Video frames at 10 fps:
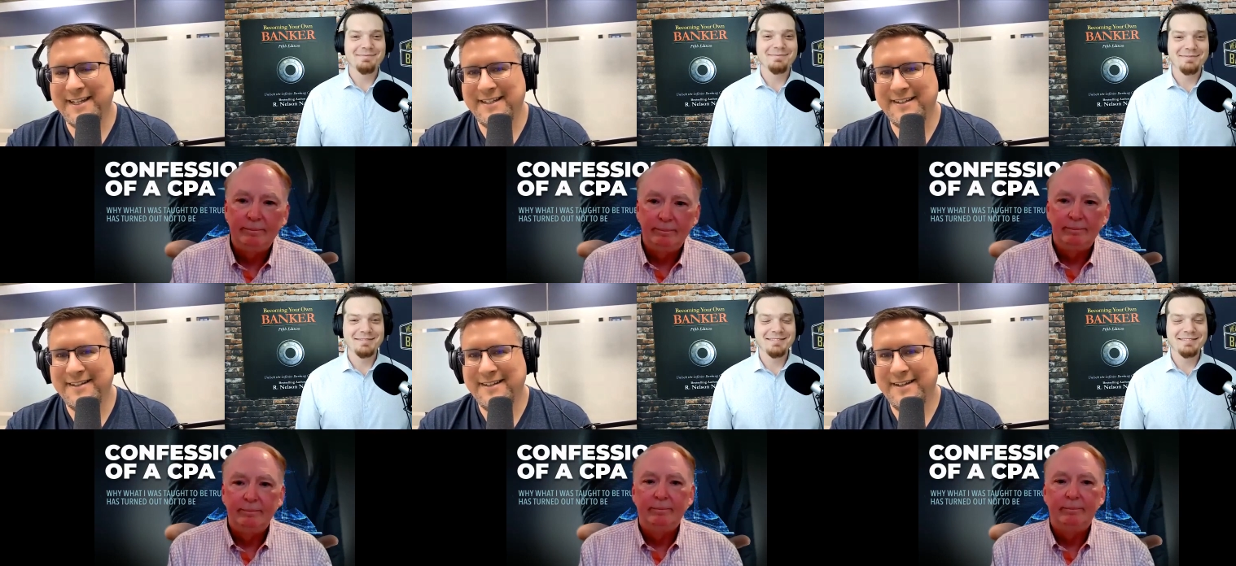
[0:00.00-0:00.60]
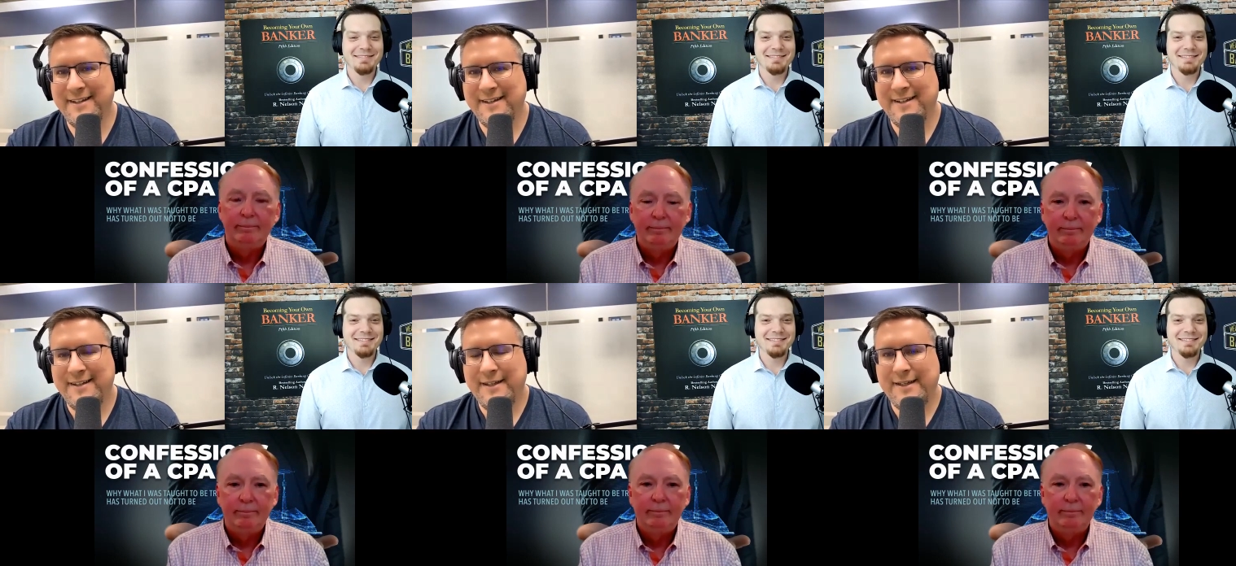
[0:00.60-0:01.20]
Speaker 1: And
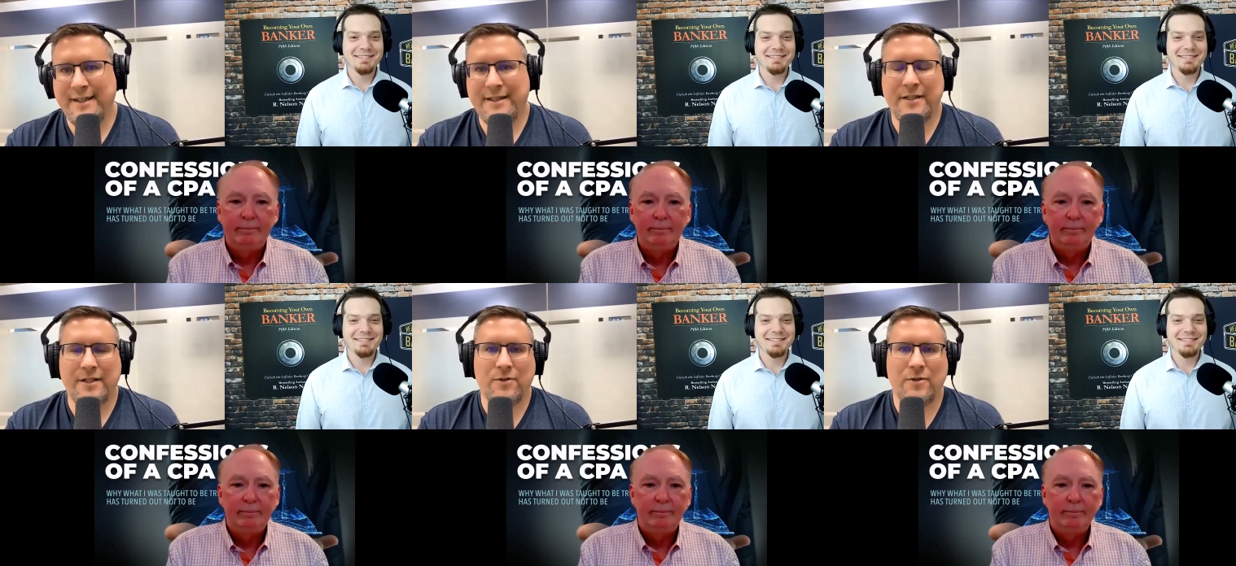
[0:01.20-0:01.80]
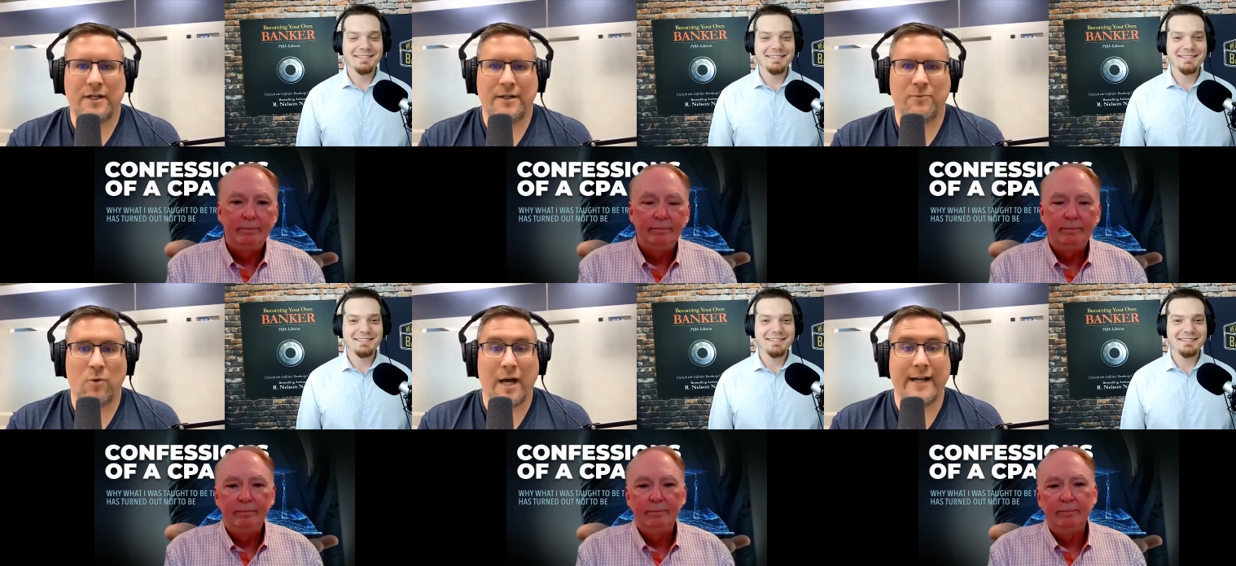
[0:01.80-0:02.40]
you know,
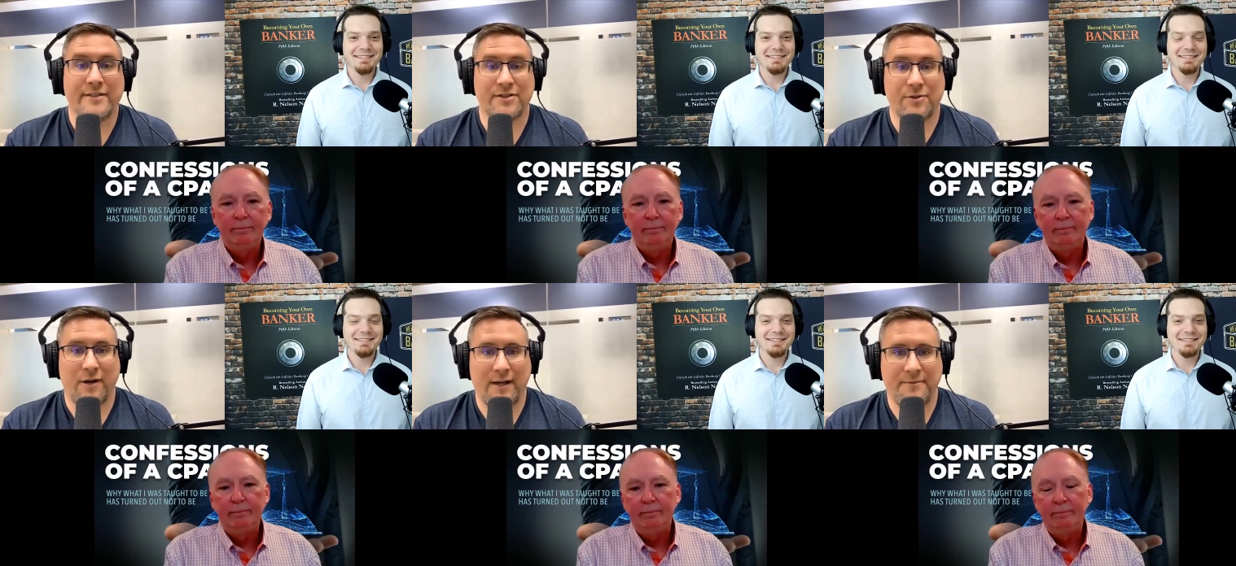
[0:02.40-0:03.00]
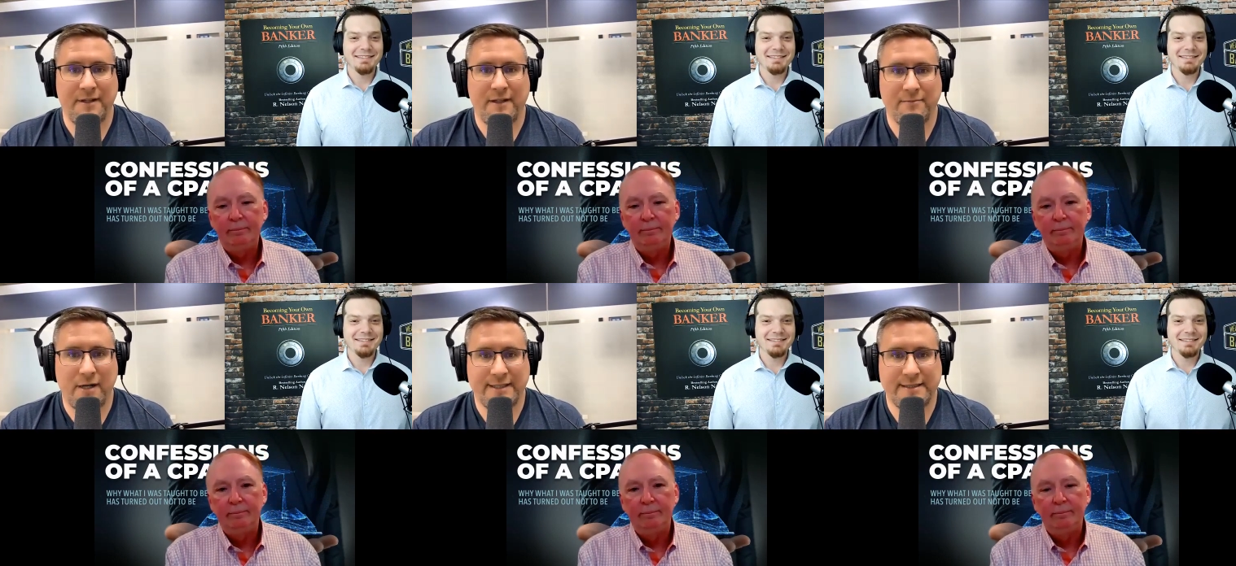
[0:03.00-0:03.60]
uh, what I described
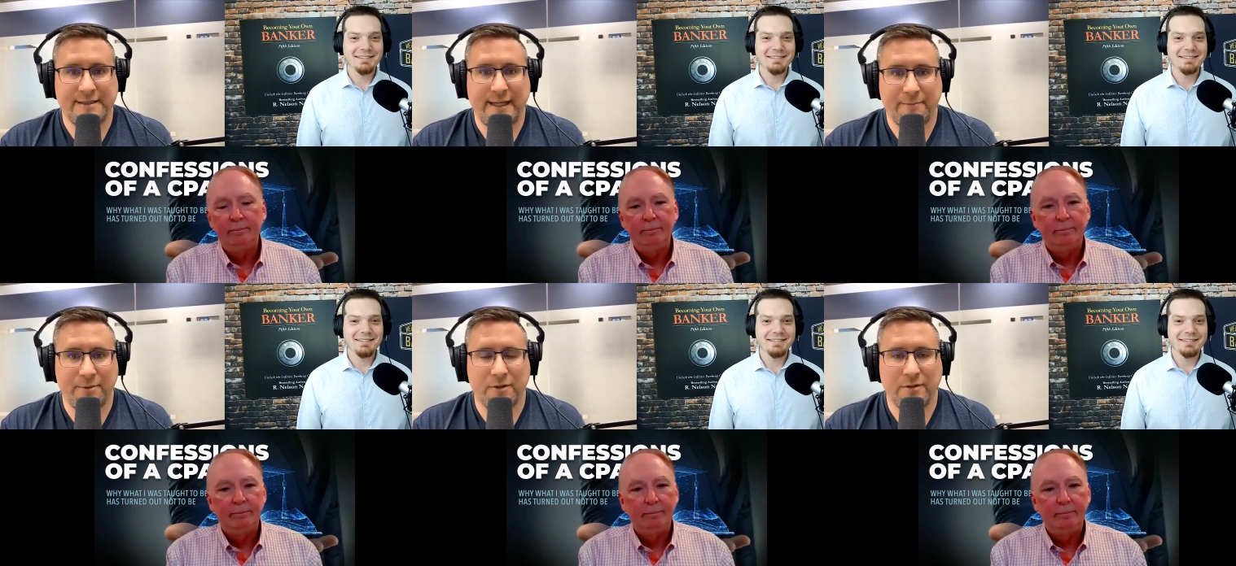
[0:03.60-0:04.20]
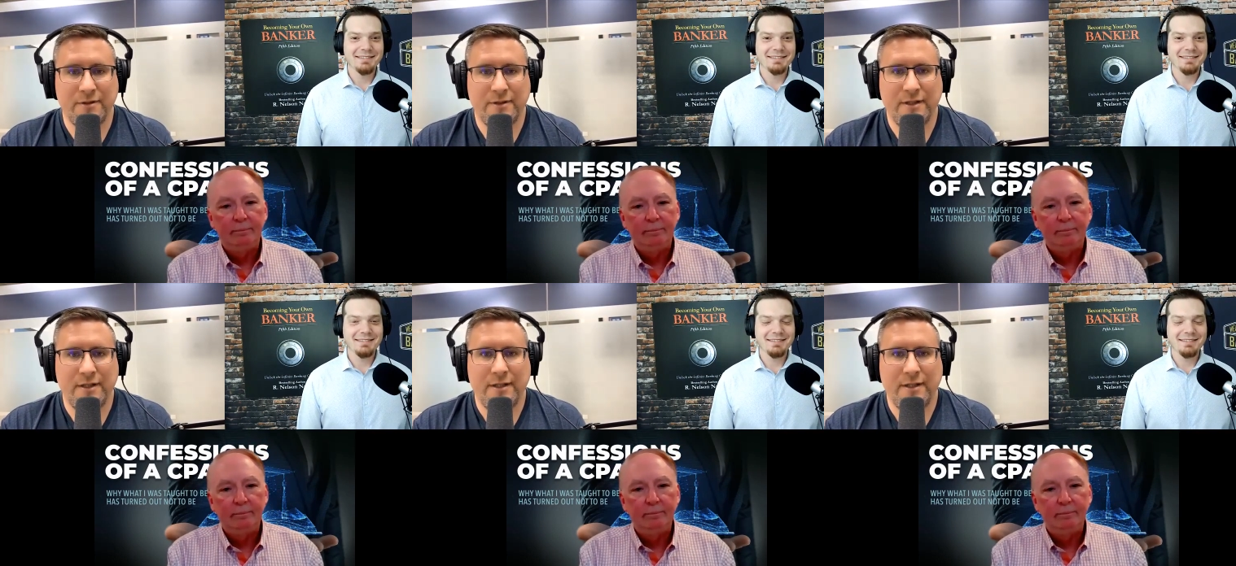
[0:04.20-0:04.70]
in my example